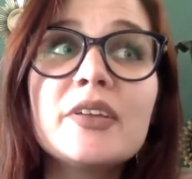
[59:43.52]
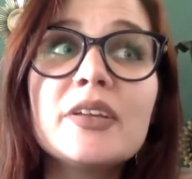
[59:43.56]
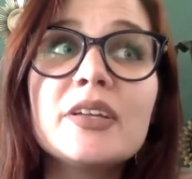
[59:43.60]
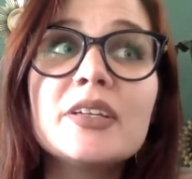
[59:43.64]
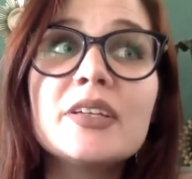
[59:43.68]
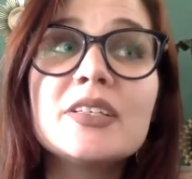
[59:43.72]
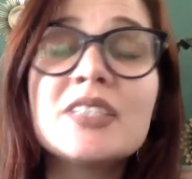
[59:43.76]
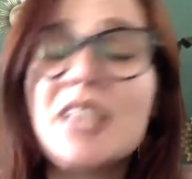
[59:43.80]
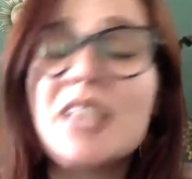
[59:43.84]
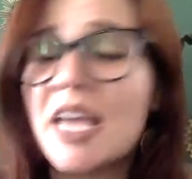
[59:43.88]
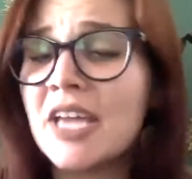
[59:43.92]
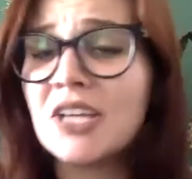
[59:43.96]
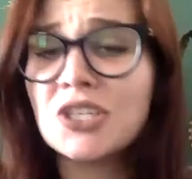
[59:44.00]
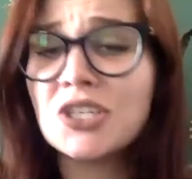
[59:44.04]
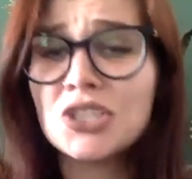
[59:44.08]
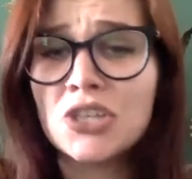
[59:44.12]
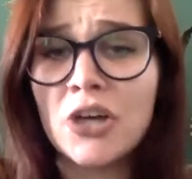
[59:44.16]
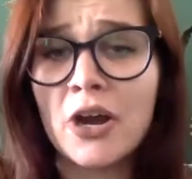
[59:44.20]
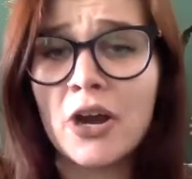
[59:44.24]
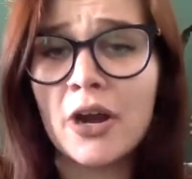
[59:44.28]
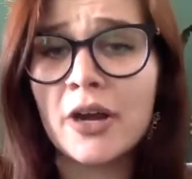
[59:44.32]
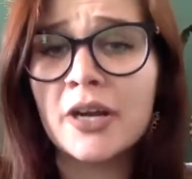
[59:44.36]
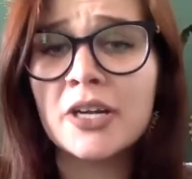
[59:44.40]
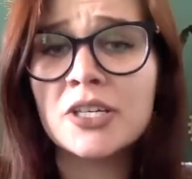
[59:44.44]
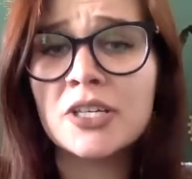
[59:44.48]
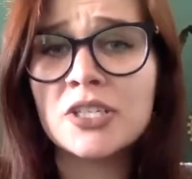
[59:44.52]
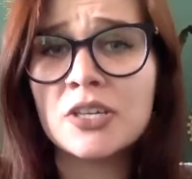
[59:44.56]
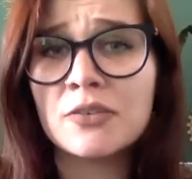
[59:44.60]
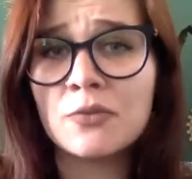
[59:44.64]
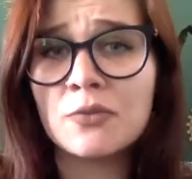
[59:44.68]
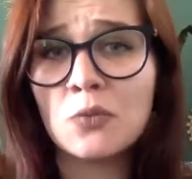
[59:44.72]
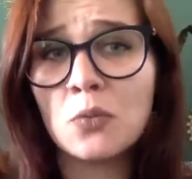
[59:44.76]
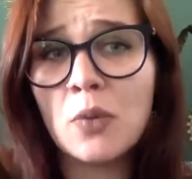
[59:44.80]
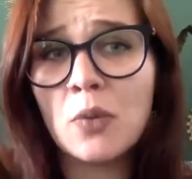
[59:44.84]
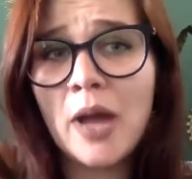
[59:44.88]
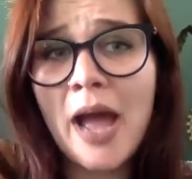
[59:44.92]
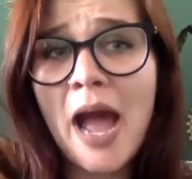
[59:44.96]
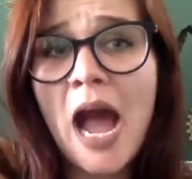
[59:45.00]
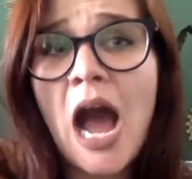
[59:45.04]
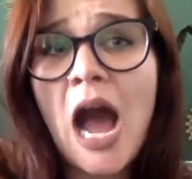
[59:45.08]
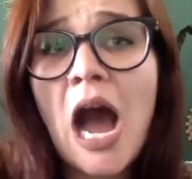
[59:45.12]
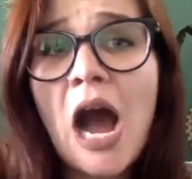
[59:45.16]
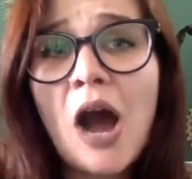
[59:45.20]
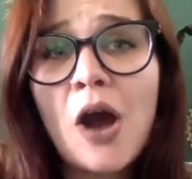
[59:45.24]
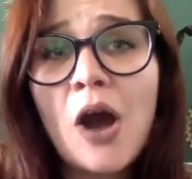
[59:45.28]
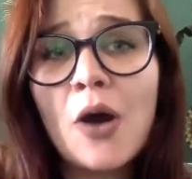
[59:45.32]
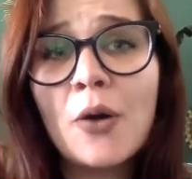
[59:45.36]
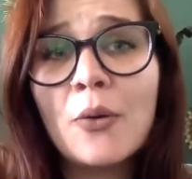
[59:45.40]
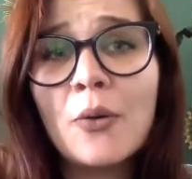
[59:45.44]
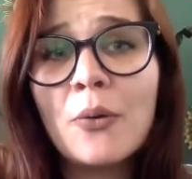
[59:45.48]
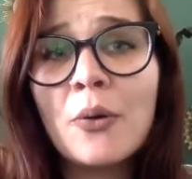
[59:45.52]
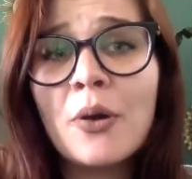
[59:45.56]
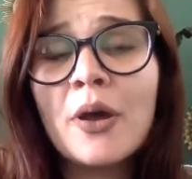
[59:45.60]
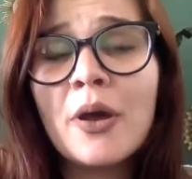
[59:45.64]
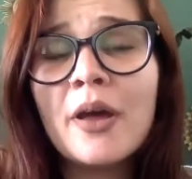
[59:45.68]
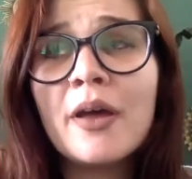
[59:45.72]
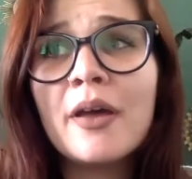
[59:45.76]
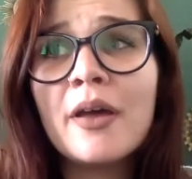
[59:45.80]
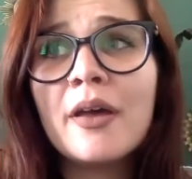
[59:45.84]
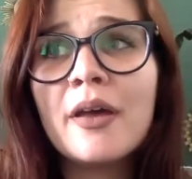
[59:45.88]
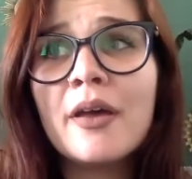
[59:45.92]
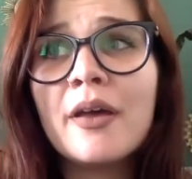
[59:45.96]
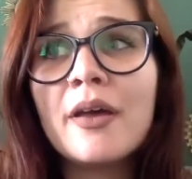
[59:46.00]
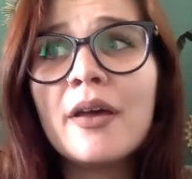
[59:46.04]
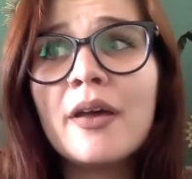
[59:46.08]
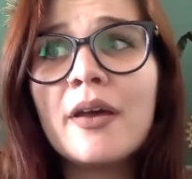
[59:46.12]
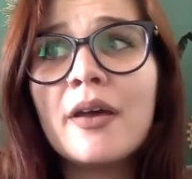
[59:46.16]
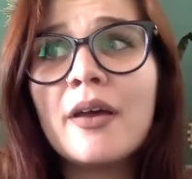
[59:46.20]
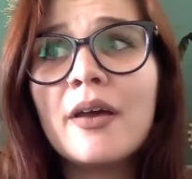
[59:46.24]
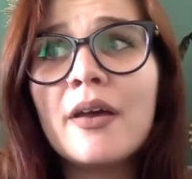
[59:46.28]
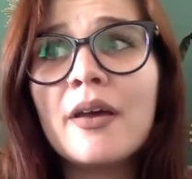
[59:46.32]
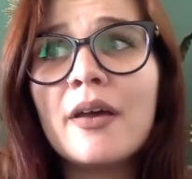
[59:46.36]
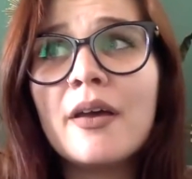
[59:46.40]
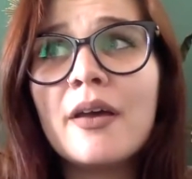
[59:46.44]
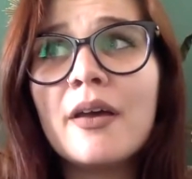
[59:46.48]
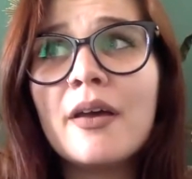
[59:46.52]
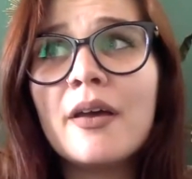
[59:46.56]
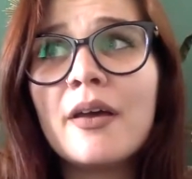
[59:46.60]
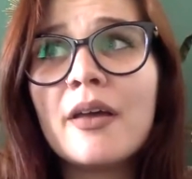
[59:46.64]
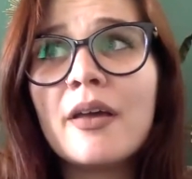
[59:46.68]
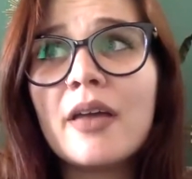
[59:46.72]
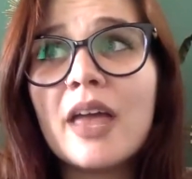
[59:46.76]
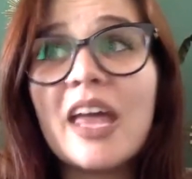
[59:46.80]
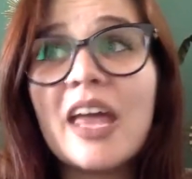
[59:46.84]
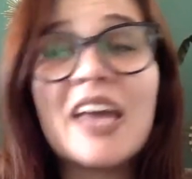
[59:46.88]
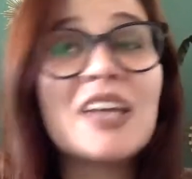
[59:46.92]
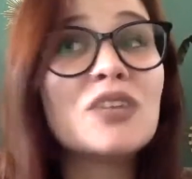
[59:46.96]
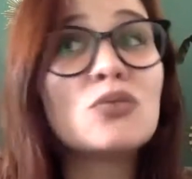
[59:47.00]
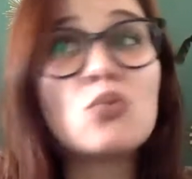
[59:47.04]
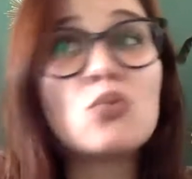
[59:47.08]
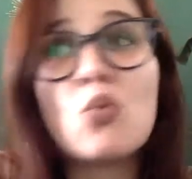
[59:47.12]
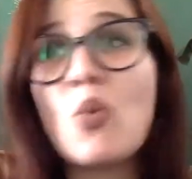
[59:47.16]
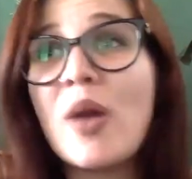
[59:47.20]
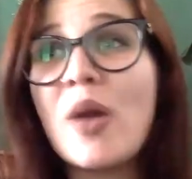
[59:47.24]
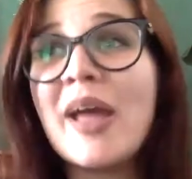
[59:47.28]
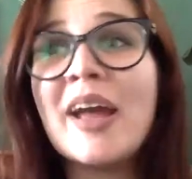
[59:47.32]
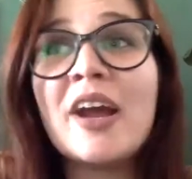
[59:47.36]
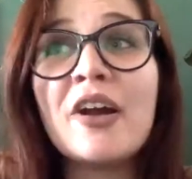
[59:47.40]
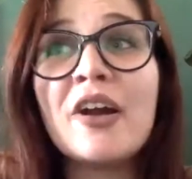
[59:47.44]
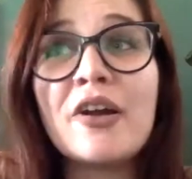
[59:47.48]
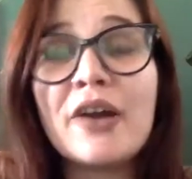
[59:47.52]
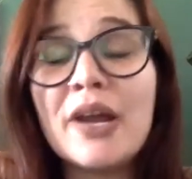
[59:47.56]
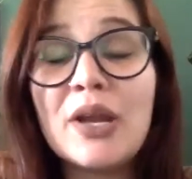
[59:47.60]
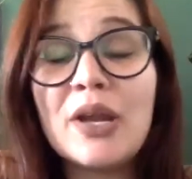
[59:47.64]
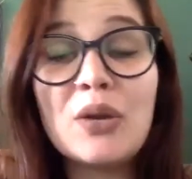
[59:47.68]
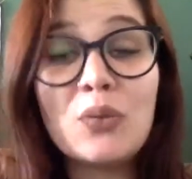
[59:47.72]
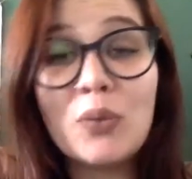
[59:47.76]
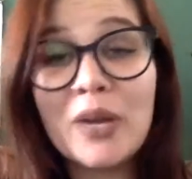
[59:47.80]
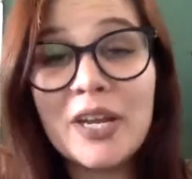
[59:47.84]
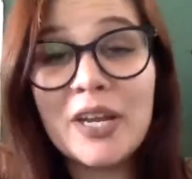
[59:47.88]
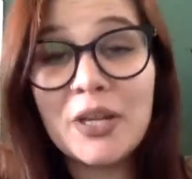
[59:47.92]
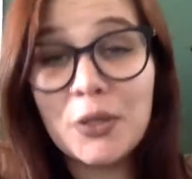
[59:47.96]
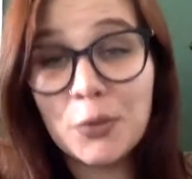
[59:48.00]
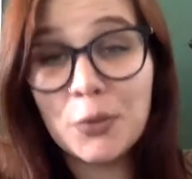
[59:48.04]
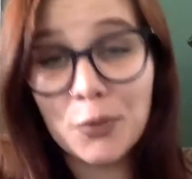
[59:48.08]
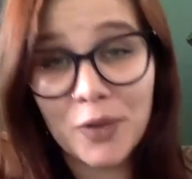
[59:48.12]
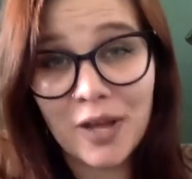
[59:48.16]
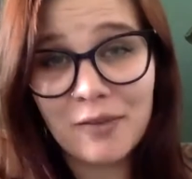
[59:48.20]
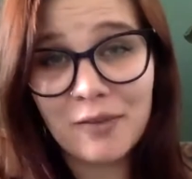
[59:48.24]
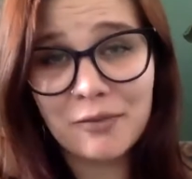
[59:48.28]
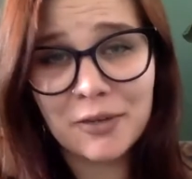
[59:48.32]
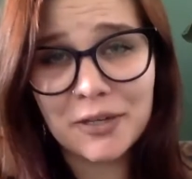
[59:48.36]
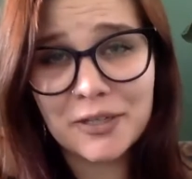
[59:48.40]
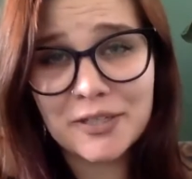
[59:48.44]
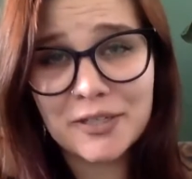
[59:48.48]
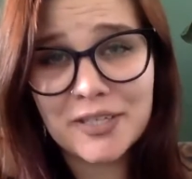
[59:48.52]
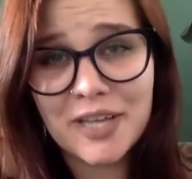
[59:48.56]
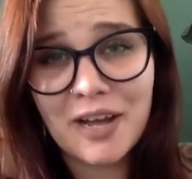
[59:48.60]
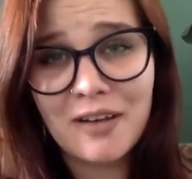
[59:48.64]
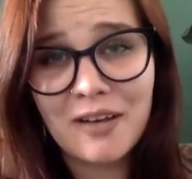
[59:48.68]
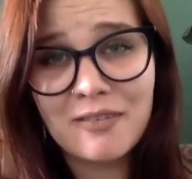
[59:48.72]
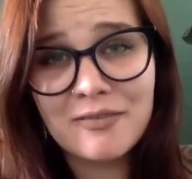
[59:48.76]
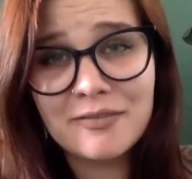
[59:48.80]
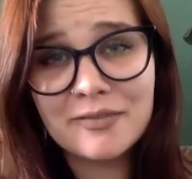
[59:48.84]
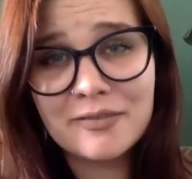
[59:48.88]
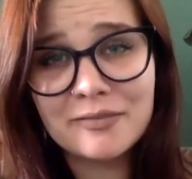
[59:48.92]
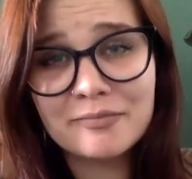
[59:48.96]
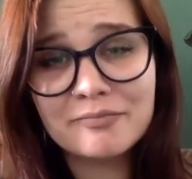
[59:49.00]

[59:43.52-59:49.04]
take charge of how and where and when you love yourself.